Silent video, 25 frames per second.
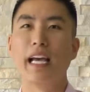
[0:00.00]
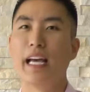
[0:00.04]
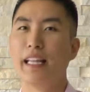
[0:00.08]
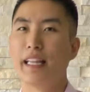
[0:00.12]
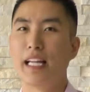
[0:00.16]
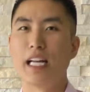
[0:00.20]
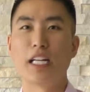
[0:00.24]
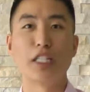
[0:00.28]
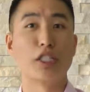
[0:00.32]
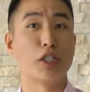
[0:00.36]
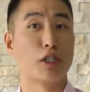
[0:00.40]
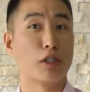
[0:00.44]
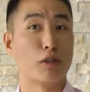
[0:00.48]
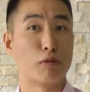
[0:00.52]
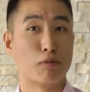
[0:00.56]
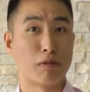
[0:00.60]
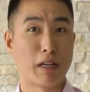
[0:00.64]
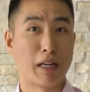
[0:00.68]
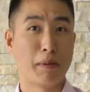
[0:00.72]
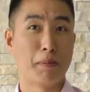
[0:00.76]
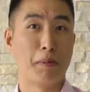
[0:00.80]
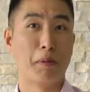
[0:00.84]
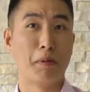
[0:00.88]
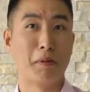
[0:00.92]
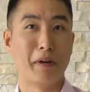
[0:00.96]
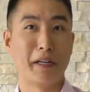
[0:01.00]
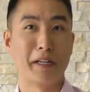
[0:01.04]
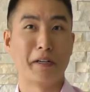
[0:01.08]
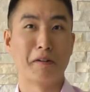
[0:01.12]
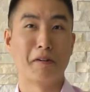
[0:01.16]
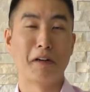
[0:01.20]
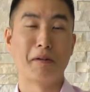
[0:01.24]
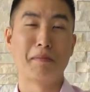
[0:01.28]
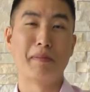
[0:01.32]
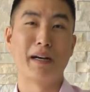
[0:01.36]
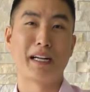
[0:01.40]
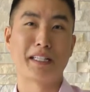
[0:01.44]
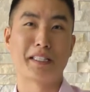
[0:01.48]
And that is a great point.
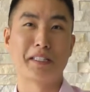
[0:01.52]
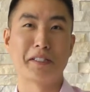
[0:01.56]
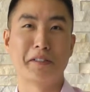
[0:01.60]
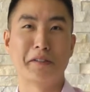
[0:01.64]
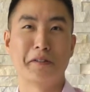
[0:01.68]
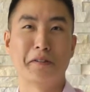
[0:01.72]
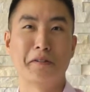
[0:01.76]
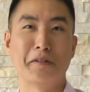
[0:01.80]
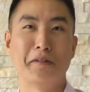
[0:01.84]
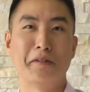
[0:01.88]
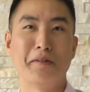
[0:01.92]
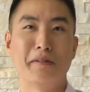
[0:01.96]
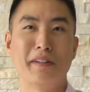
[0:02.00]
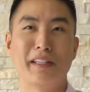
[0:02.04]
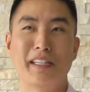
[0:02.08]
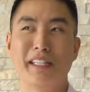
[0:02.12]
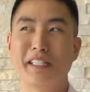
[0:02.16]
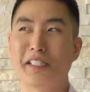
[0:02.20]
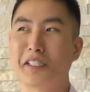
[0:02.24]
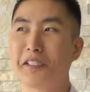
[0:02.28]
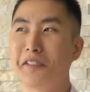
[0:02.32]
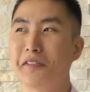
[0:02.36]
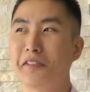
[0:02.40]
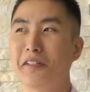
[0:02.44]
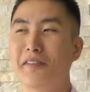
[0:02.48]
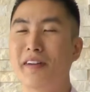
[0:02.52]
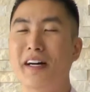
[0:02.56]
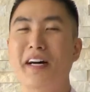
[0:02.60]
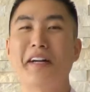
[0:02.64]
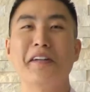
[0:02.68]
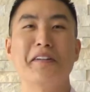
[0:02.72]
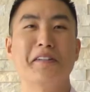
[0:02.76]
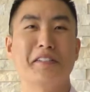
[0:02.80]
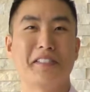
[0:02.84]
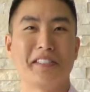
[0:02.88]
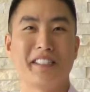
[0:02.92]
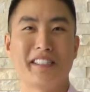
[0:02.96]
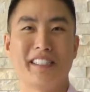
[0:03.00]
Going back to the whole issue of how
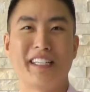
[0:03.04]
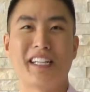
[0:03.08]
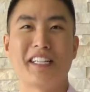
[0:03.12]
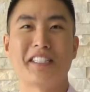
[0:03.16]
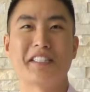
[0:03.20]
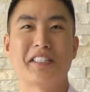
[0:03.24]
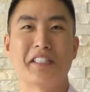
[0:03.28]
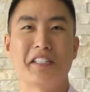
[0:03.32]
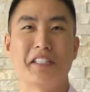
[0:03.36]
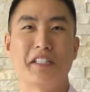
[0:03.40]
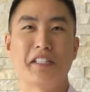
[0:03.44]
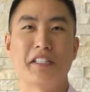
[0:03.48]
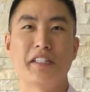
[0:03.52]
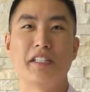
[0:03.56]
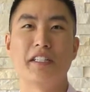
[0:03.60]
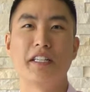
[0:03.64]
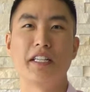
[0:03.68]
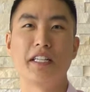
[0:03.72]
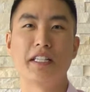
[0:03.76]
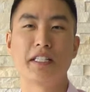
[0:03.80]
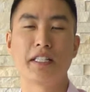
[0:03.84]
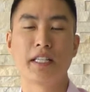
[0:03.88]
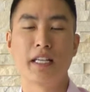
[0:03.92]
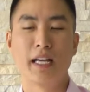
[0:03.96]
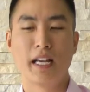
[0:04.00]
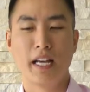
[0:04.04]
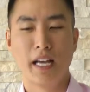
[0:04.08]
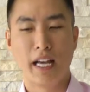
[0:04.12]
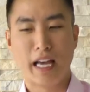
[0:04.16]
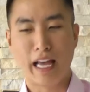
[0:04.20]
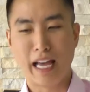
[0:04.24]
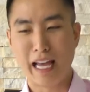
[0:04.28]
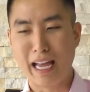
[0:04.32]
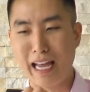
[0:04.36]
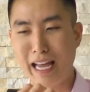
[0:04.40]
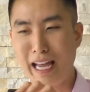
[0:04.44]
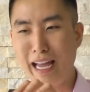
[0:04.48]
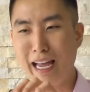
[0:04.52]
do you select securities,
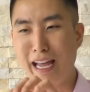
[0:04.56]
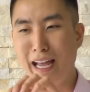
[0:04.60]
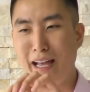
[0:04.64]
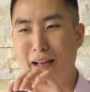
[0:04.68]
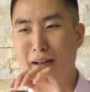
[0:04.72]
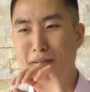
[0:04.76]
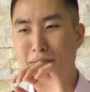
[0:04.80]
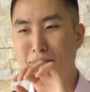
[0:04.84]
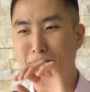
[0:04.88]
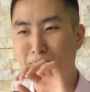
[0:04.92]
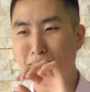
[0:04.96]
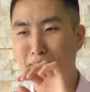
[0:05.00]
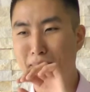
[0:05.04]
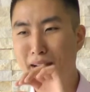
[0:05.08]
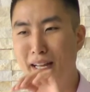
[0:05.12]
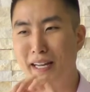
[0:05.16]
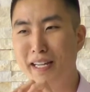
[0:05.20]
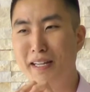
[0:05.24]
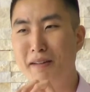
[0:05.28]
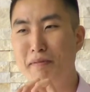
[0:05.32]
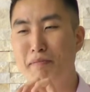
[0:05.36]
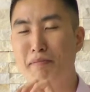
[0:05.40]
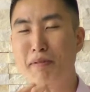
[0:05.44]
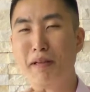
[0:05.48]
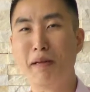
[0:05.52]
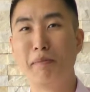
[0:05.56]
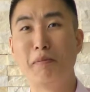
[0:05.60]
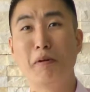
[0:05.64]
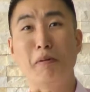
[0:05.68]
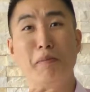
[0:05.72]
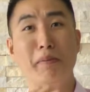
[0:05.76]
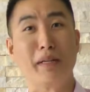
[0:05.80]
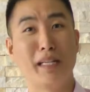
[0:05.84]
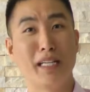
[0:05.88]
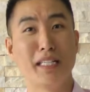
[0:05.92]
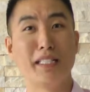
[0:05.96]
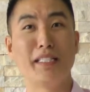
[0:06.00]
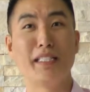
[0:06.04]
many people,
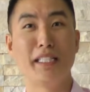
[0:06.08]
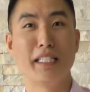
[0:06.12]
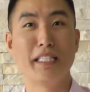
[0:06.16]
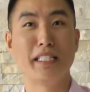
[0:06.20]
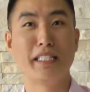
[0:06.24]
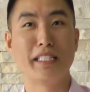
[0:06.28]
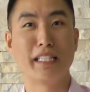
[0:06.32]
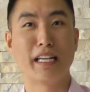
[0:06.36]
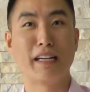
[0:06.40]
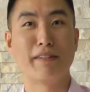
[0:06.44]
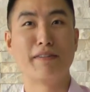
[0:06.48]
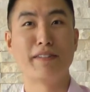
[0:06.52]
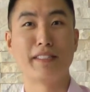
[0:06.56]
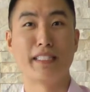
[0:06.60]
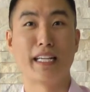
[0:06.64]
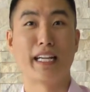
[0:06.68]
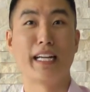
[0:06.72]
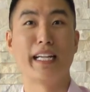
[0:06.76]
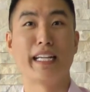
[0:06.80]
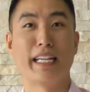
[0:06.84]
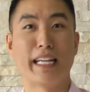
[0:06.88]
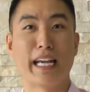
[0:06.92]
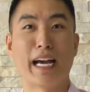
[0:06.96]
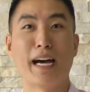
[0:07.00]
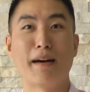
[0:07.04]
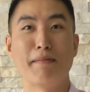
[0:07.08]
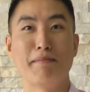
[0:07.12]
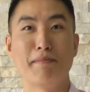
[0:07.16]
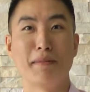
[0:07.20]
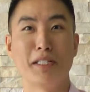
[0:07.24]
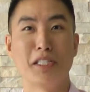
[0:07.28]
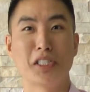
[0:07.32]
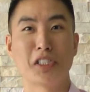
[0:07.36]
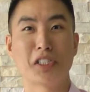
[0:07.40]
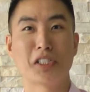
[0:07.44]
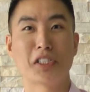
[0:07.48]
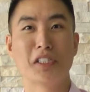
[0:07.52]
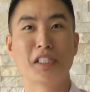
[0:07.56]
because DCF is not a GAAP
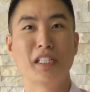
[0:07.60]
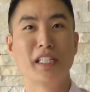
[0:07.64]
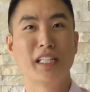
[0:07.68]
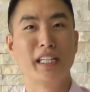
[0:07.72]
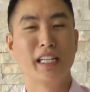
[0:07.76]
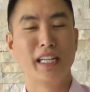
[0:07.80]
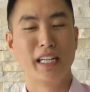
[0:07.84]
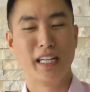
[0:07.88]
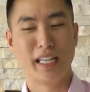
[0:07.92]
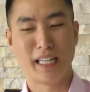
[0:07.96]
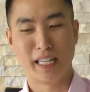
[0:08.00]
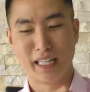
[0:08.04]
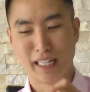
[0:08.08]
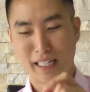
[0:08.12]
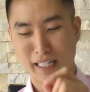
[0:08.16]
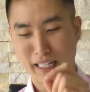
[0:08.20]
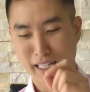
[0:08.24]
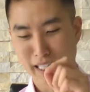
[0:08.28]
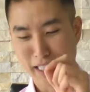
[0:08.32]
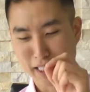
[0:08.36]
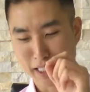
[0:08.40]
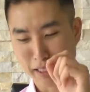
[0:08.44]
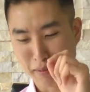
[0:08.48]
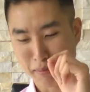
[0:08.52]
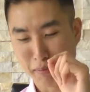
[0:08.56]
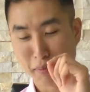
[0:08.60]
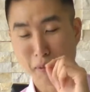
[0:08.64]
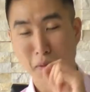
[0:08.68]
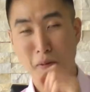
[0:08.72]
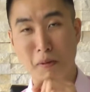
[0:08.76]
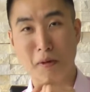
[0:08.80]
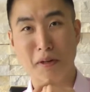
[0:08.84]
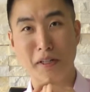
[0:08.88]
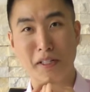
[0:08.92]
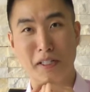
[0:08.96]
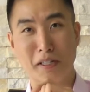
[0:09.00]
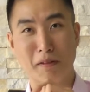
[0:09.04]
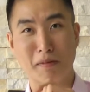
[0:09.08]
measure, it's
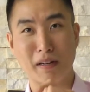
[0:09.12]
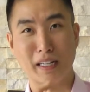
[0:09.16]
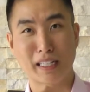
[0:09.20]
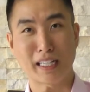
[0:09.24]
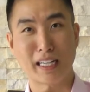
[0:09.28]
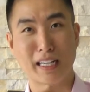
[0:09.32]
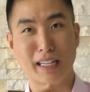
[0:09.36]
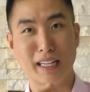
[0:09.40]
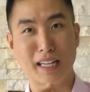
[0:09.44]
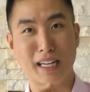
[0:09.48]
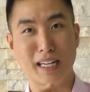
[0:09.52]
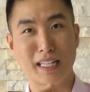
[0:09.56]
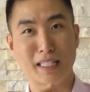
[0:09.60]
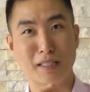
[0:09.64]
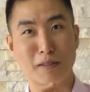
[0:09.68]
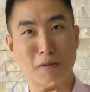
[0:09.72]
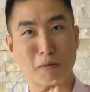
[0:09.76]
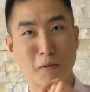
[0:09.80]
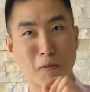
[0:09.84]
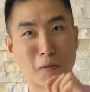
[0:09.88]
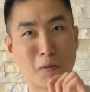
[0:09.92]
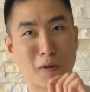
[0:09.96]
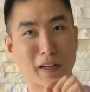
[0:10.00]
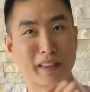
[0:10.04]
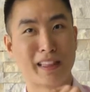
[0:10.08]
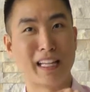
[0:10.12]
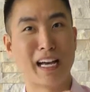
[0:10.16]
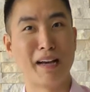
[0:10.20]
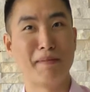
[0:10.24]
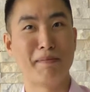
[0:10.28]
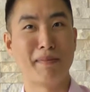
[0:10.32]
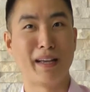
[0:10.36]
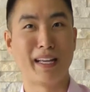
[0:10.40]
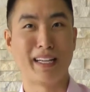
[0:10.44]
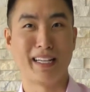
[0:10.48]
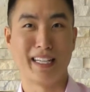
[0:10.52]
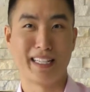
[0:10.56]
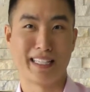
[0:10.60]
important to recognize what that
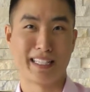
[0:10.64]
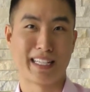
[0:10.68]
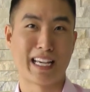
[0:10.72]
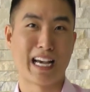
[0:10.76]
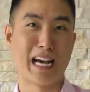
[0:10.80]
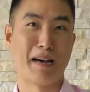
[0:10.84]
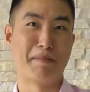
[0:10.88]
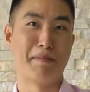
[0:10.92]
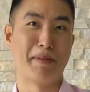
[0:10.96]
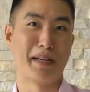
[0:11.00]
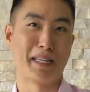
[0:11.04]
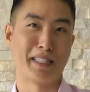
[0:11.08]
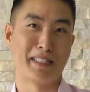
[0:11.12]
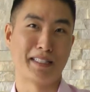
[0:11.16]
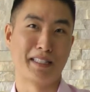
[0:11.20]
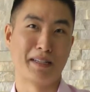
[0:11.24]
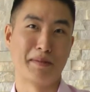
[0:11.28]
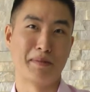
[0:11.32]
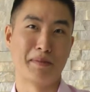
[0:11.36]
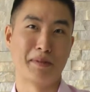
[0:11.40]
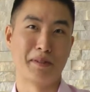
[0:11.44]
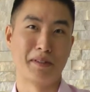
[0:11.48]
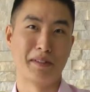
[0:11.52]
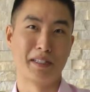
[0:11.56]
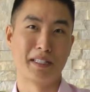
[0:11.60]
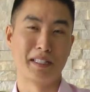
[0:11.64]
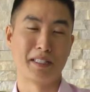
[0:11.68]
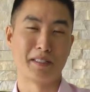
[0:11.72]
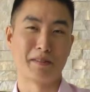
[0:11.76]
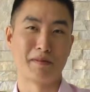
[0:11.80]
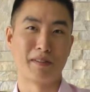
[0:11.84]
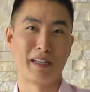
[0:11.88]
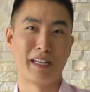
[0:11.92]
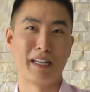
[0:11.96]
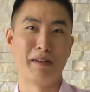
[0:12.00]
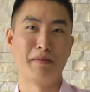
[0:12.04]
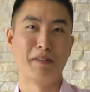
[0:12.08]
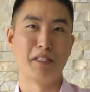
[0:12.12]
maintenance capex number is,
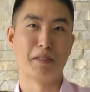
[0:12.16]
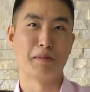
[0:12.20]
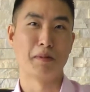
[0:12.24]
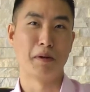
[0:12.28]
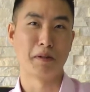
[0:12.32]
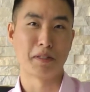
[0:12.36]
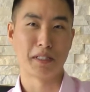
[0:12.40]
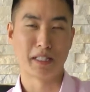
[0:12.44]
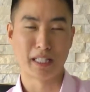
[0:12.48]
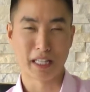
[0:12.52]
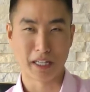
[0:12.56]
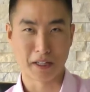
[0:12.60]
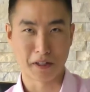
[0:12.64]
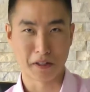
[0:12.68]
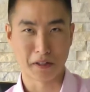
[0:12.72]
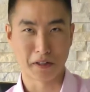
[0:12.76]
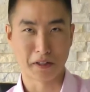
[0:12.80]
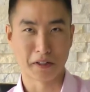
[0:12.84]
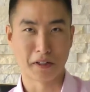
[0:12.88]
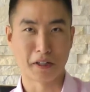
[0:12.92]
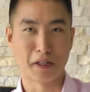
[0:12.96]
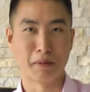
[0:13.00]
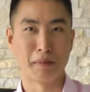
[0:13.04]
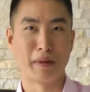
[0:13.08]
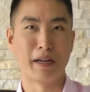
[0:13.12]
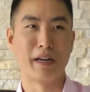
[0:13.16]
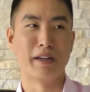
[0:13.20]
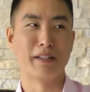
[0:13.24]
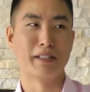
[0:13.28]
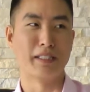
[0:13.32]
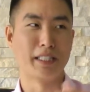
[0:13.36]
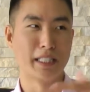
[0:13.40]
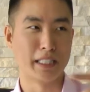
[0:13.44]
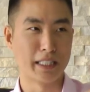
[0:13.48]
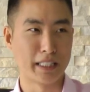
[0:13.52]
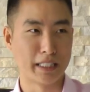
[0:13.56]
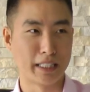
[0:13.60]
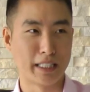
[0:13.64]
right? And we spoke to that earlier about
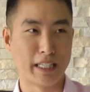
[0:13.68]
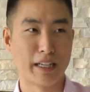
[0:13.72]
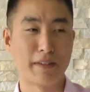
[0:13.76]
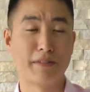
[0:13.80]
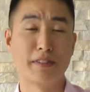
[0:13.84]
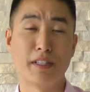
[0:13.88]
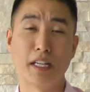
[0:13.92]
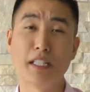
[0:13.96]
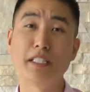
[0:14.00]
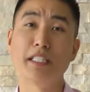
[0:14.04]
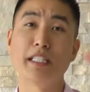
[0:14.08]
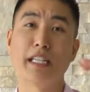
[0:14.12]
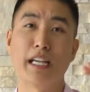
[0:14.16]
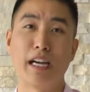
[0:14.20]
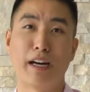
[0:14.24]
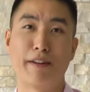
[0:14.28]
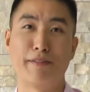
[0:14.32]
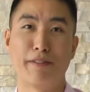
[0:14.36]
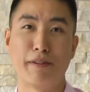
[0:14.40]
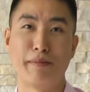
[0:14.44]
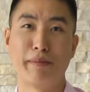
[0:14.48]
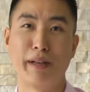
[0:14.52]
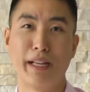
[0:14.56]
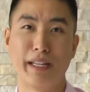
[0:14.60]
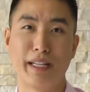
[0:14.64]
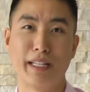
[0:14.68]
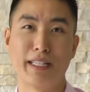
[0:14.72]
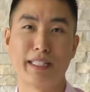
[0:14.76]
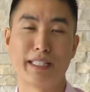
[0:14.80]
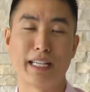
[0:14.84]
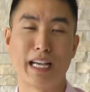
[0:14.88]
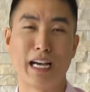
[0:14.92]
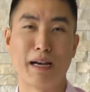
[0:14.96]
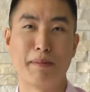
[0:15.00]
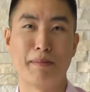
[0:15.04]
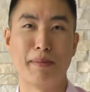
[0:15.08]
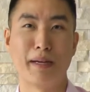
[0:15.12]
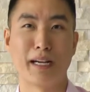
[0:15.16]
DCF does account for maintenance
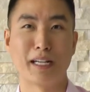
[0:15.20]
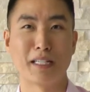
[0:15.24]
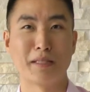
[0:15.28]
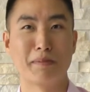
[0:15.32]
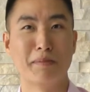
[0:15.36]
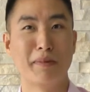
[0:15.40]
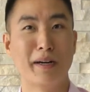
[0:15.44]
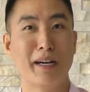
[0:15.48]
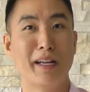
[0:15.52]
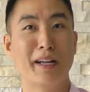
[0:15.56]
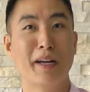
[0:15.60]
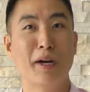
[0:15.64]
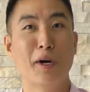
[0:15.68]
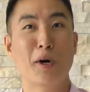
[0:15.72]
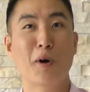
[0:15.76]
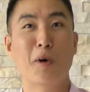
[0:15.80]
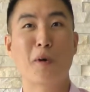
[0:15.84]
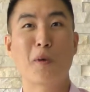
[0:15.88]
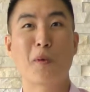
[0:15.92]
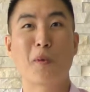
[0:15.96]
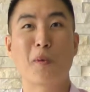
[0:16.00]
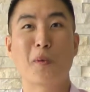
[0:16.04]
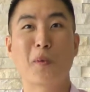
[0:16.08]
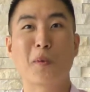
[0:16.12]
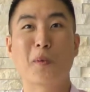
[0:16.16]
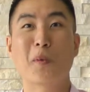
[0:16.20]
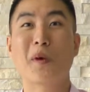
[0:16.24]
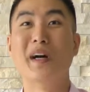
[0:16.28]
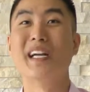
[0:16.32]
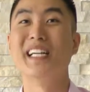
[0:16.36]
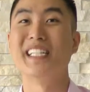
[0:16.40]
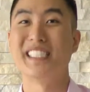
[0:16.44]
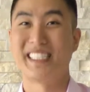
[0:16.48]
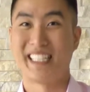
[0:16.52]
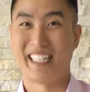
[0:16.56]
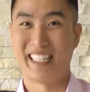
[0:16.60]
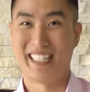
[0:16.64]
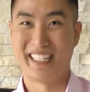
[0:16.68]
capex, but what
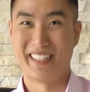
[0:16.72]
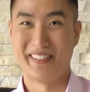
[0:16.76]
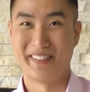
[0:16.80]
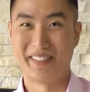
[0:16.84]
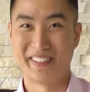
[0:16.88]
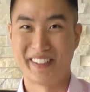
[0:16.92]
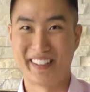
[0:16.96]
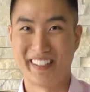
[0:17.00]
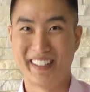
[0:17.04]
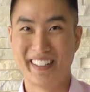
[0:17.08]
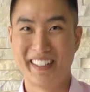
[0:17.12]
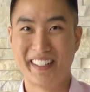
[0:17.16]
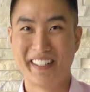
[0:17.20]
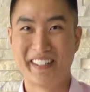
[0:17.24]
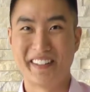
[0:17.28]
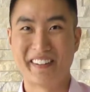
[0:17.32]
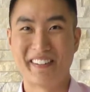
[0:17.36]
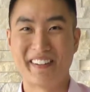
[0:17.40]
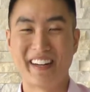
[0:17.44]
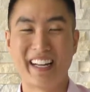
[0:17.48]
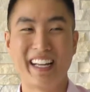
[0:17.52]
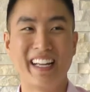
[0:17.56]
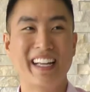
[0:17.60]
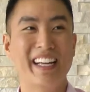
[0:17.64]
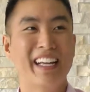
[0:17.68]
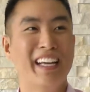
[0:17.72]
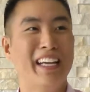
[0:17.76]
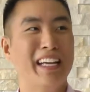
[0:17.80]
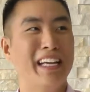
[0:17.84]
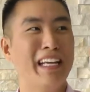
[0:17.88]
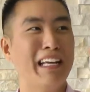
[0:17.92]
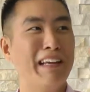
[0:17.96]
is that number, right?